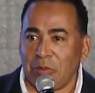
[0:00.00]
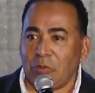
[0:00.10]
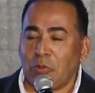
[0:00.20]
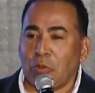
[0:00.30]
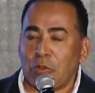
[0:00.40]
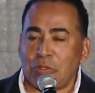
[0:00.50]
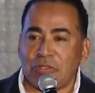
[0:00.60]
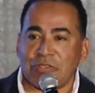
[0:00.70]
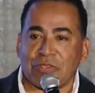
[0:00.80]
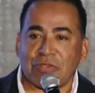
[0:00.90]

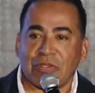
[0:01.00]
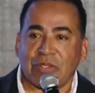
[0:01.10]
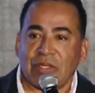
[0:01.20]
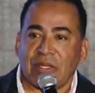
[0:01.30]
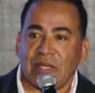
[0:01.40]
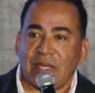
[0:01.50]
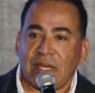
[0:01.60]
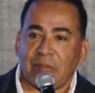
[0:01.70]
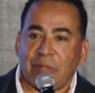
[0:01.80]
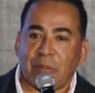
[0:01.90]
rules,
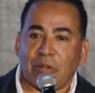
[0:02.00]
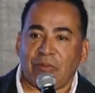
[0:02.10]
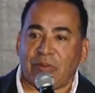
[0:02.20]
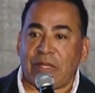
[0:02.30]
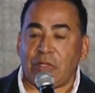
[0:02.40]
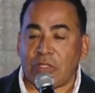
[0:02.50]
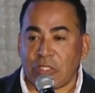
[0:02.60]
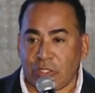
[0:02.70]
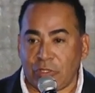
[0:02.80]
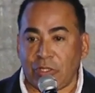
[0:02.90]
and people are afraid to
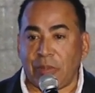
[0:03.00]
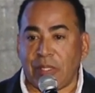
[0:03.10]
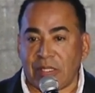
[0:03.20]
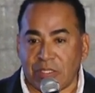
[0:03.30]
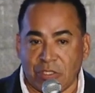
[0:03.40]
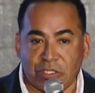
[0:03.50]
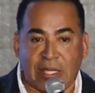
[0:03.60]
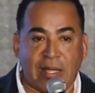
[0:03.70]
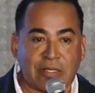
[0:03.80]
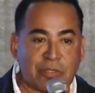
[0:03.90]
insure you because you're
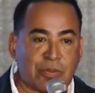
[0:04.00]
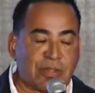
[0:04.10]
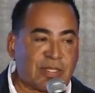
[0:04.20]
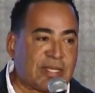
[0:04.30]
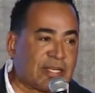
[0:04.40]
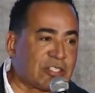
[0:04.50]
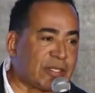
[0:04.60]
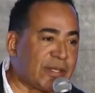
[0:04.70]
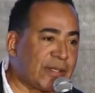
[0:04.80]
challenged with addiction.